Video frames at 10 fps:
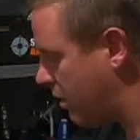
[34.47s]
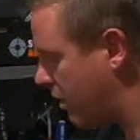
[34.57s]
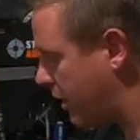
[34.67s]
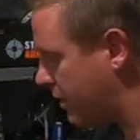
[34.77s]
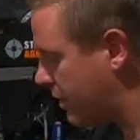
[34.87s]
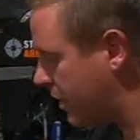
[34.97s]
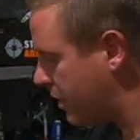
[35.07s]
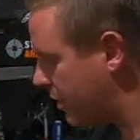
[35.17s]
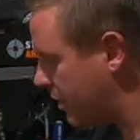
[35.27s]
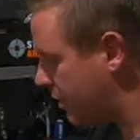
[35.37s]
Alright, it
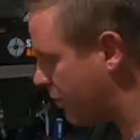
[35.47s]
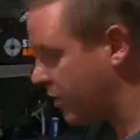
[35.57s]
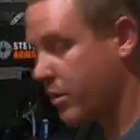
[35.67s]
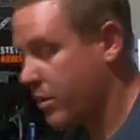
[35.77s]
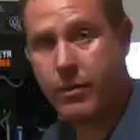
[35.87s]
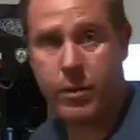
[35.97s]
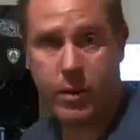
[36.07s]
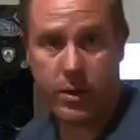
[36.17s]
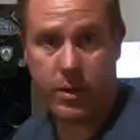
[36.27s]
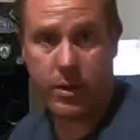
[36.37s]
says we're going to view
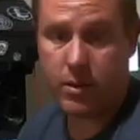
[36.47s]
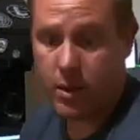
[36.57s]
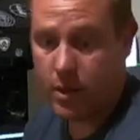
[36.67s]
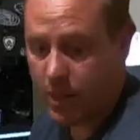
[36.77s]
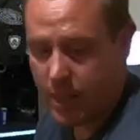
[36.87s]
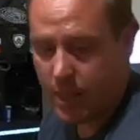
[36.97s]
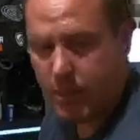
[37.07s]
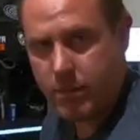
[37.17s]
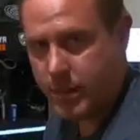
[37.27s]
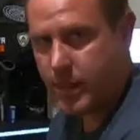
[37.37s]
this. Sorry, I
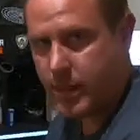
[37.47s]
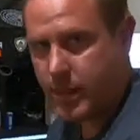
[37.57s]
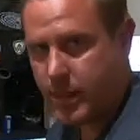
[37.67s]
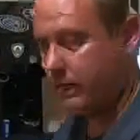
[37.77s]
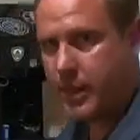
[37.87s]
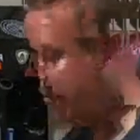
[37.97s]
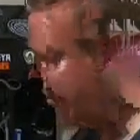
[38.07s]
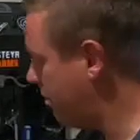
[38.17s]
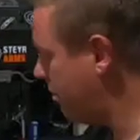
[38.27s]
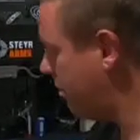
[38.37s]
got disconnected
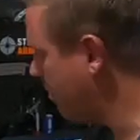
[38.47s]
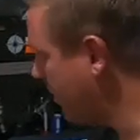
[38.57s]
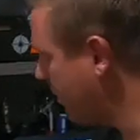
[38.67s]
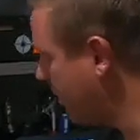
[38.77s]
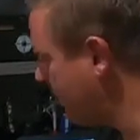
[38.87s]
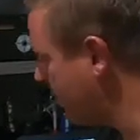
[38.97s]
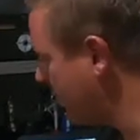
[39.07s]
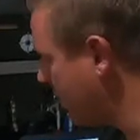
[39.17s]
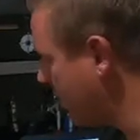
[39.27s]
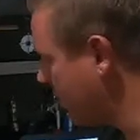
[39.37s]
with this
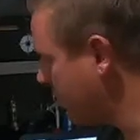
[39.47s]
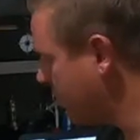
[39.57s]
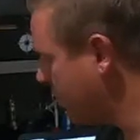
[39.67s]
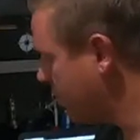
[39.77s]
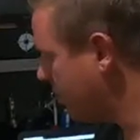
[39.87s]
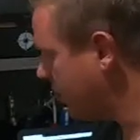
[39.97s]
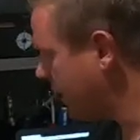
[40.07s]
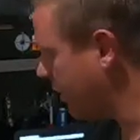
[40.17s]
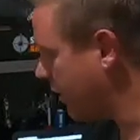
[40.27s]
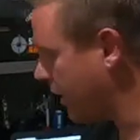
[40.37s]

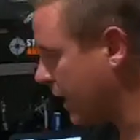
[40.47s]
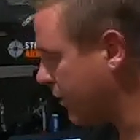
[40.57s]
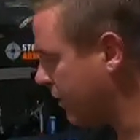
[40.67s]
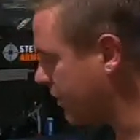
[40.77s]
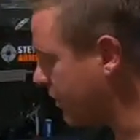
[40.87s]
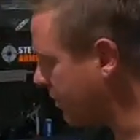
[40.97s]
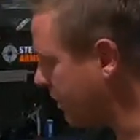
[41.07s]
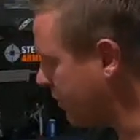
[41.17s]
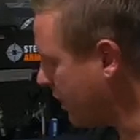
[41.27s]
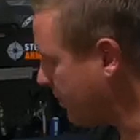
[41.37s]
internet. I don't know, something
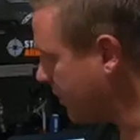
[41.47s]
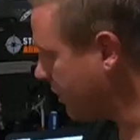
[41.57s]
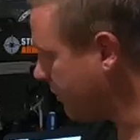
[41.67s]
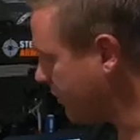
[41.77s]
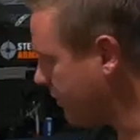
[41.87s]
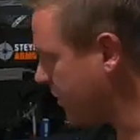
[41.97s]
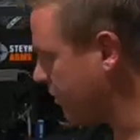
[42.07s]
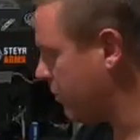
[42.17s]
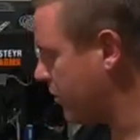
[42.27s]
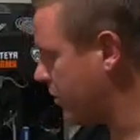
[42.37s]
that dropped off.
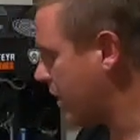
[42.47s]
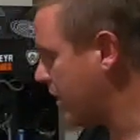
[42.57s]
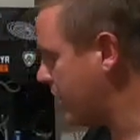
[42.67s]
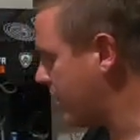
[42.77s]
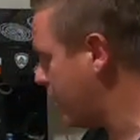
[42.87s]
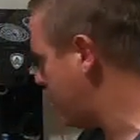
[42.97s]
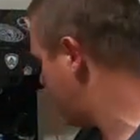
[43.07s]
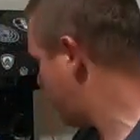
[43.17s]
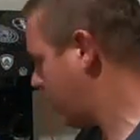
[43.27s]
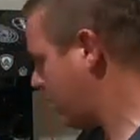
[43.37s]
So we'll try this again.